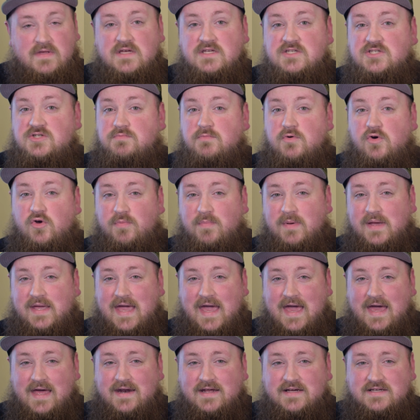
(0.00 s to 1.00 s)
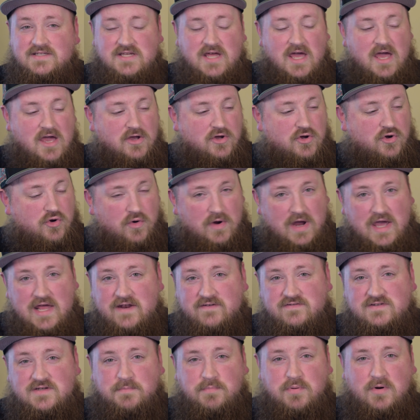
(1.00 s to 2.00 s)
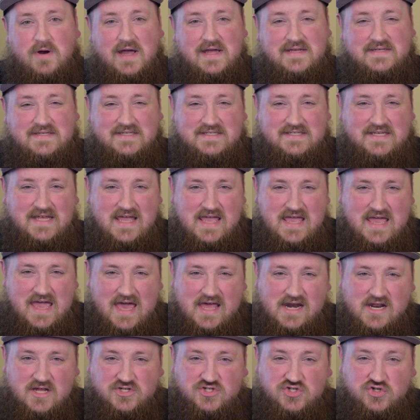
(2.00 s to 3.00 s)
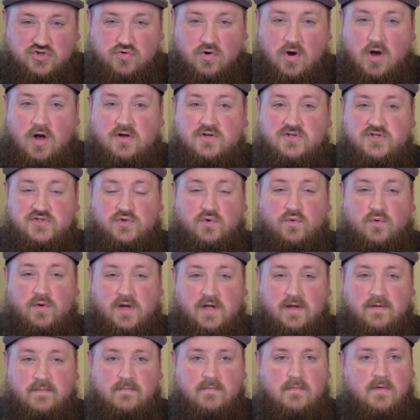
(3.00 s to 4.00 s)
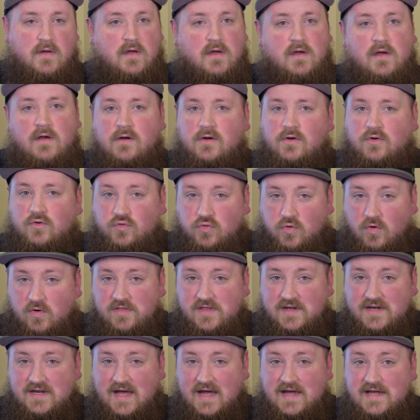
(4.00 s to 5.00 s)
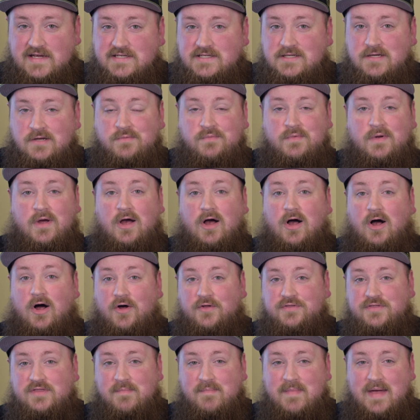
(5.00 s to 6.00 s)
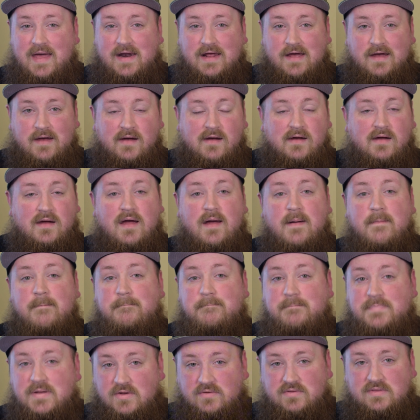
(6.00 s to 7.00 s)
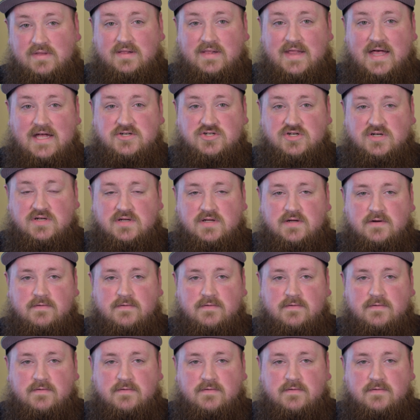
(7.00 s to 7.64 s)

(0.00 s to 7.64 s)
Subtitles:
Smooth mechanics, creative surprises, and a strong story. Control the dice, alt the meta, build the legend.